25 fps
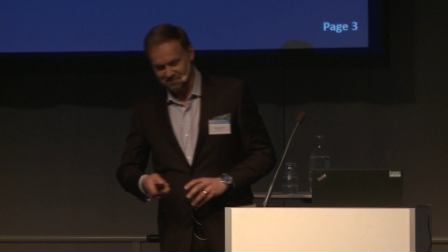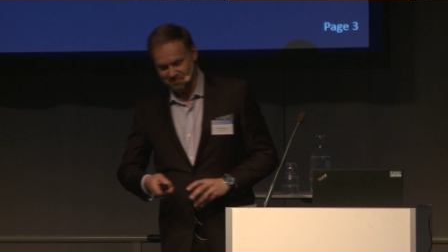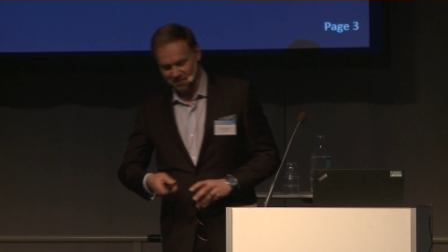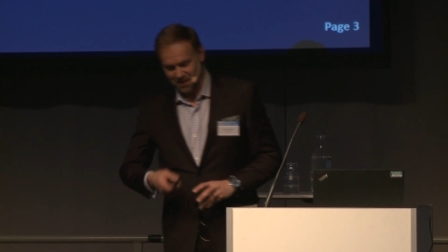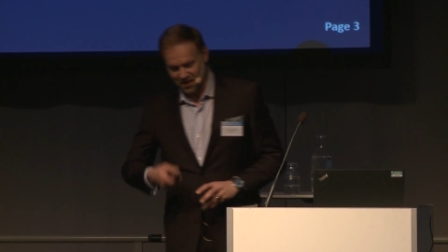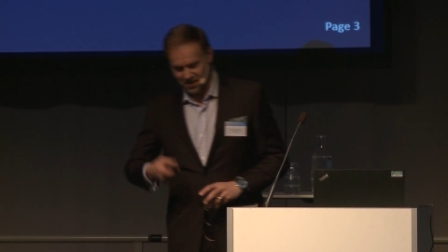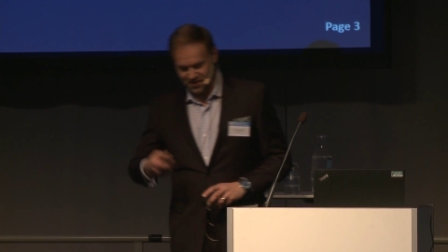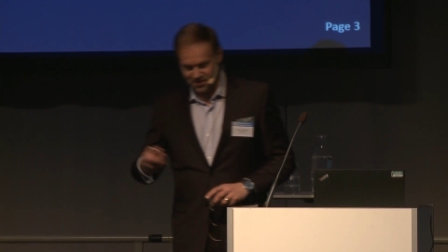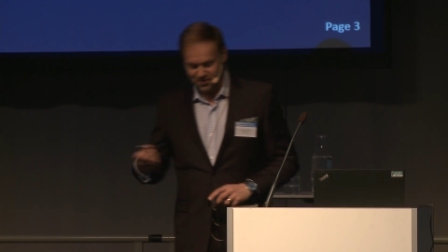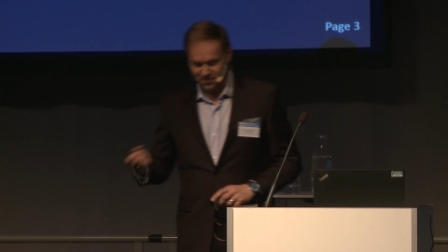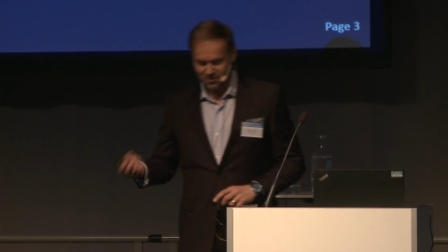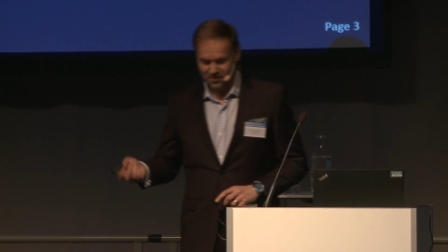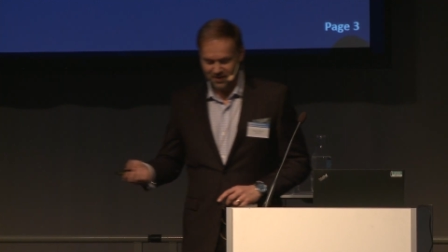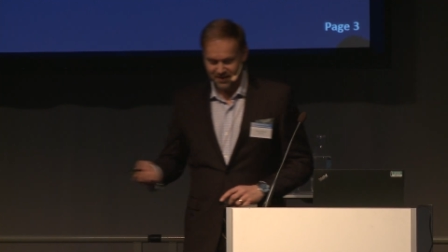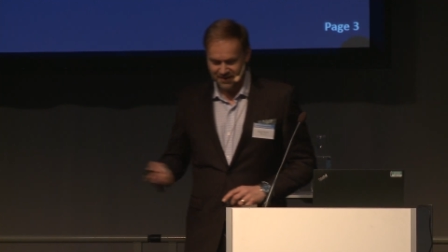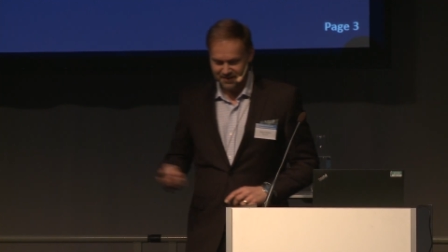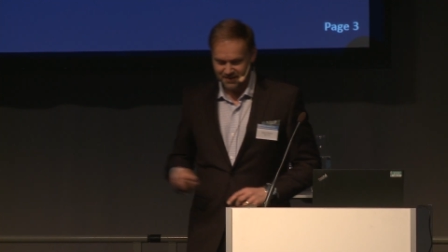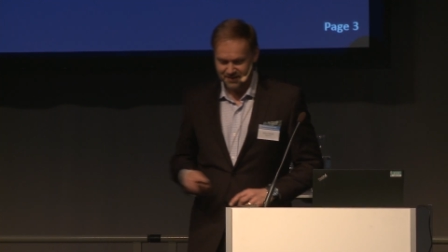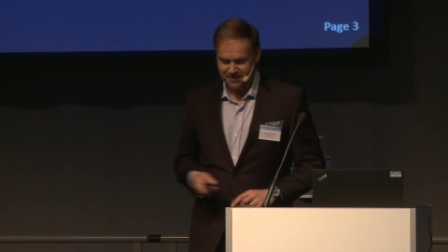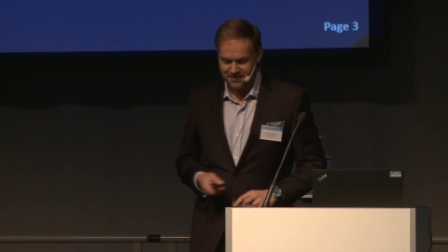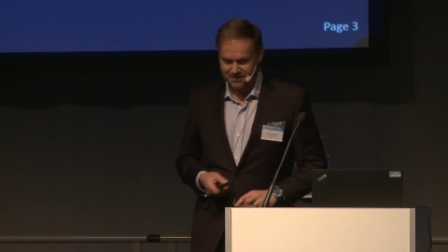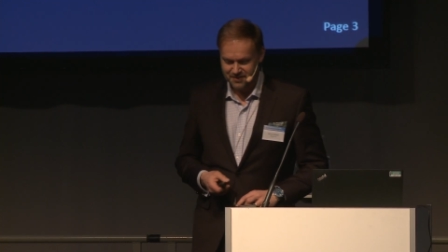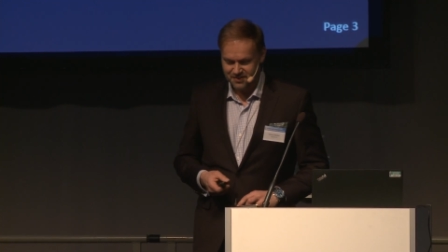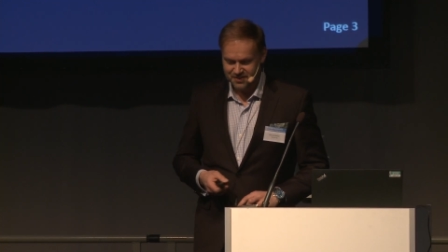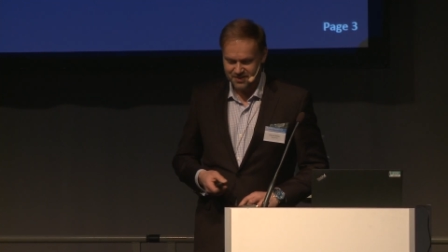
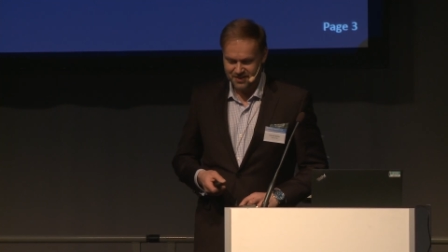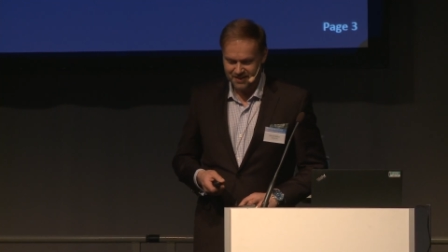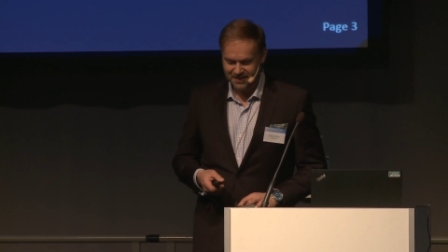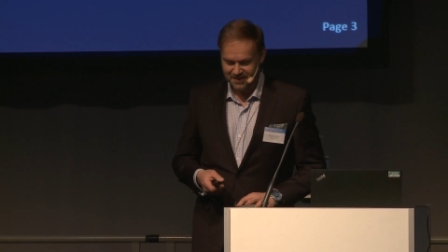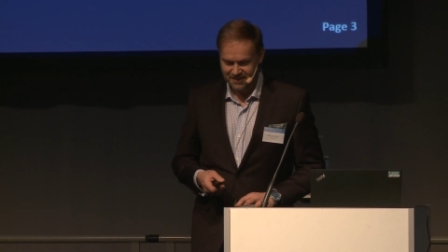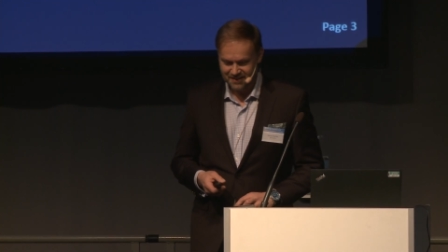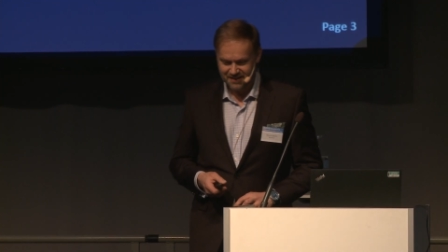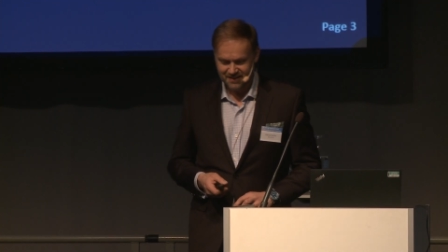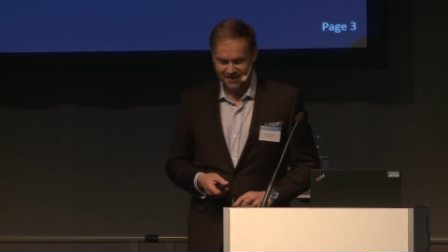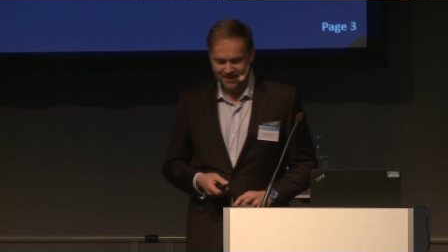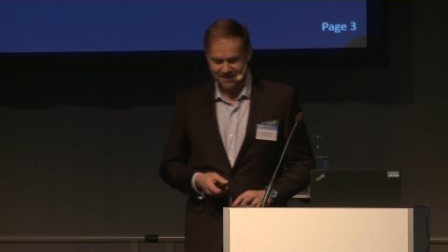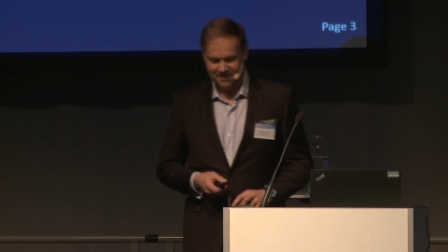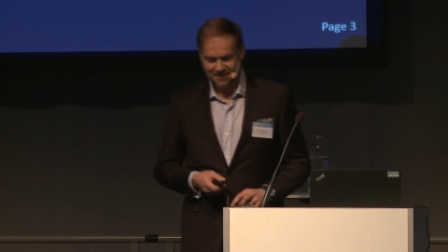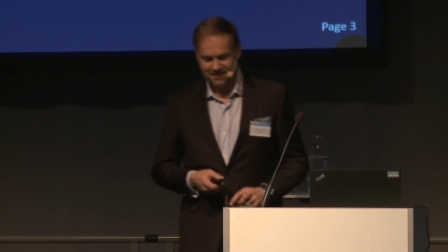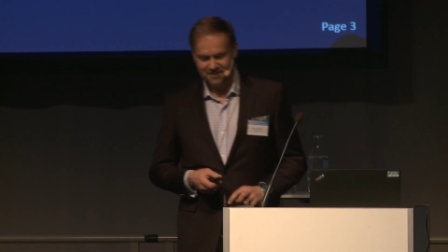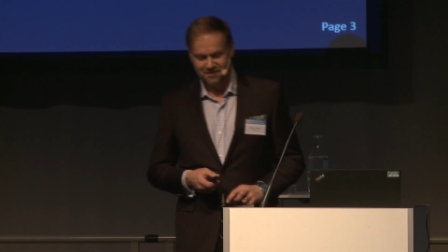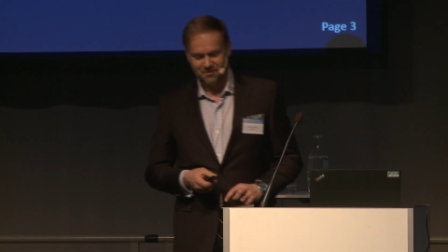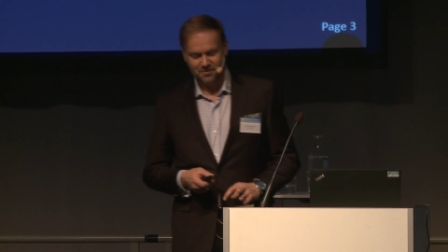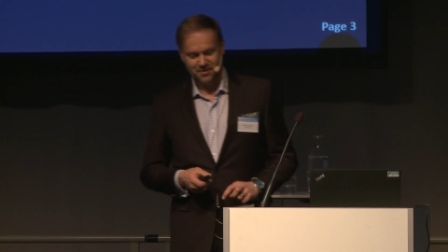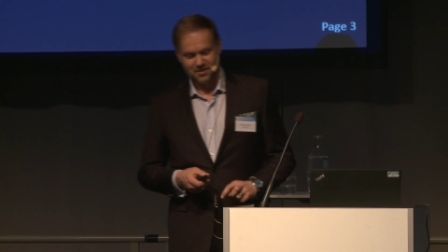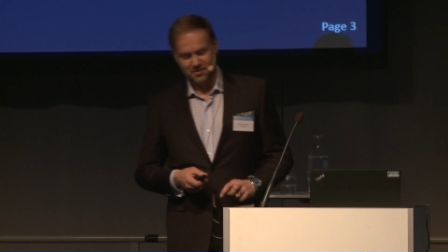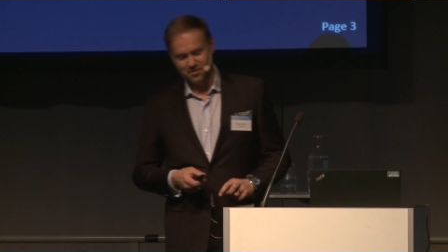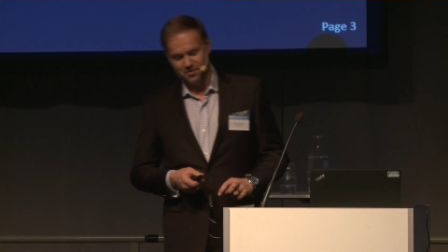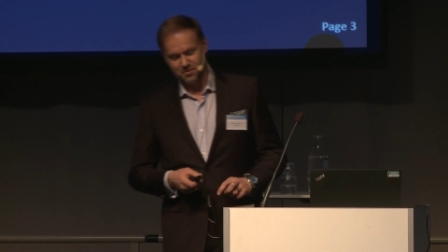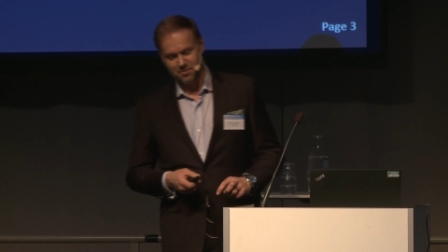bio-LNG and
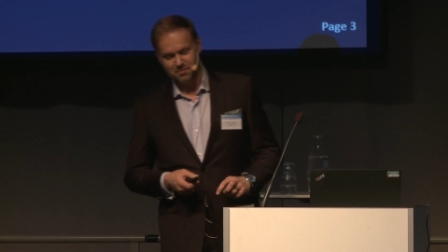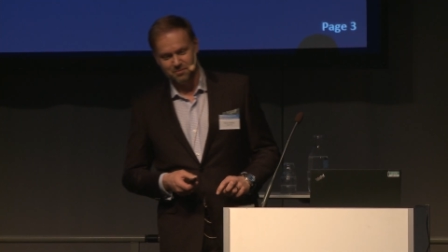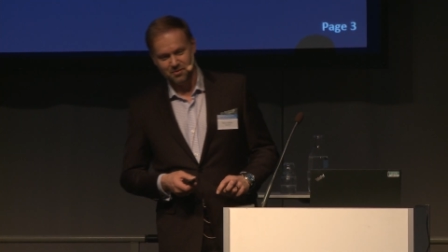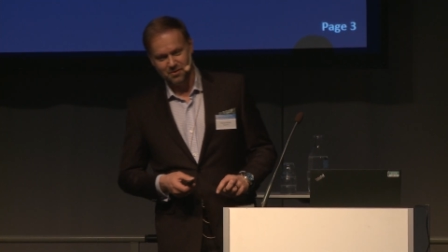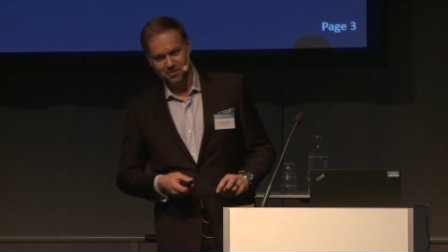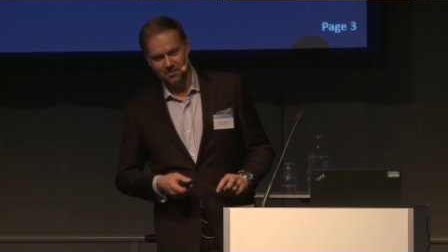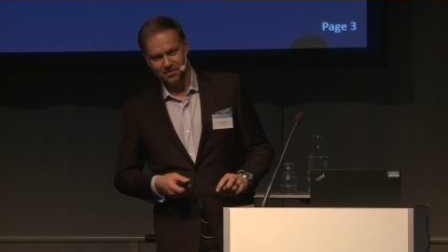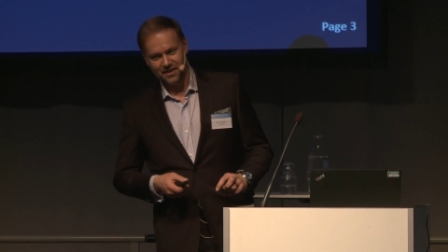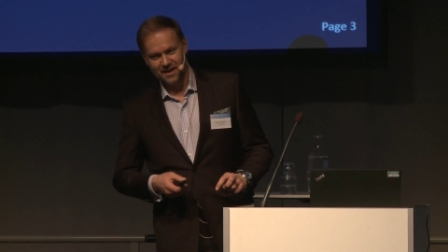renewable